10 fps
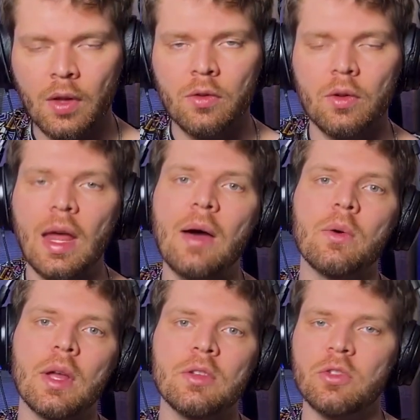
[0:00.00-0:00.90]
So
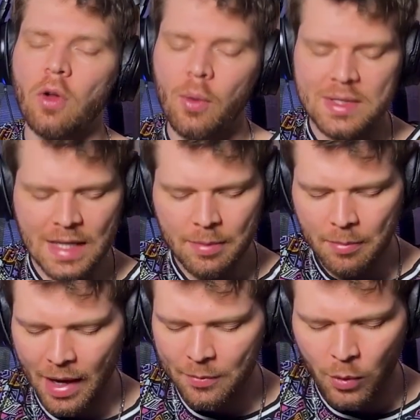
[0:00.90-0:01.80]
now, and just always keep
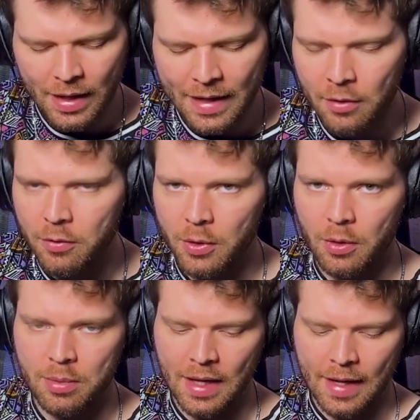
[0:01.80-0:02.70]
in mind what interval
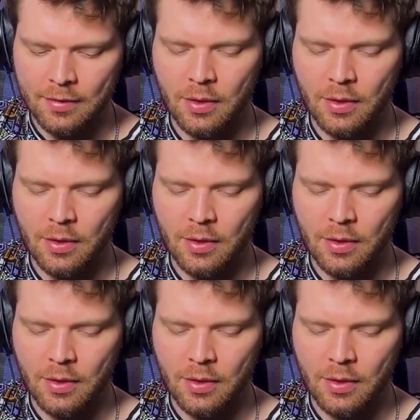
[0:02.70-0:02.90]
you're playing.